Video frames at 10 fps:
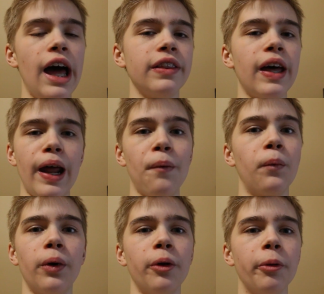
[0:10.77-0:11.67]
And then I
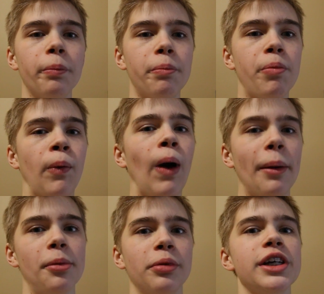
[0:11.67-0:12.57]
will
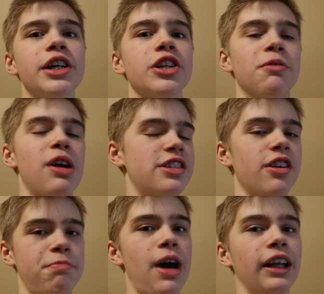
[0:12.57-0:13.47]
probably injure
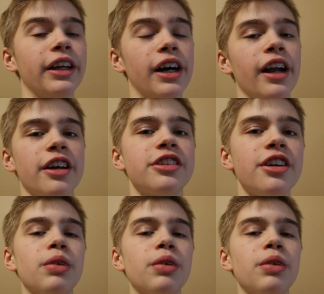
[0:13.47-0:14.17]
myself badly on it.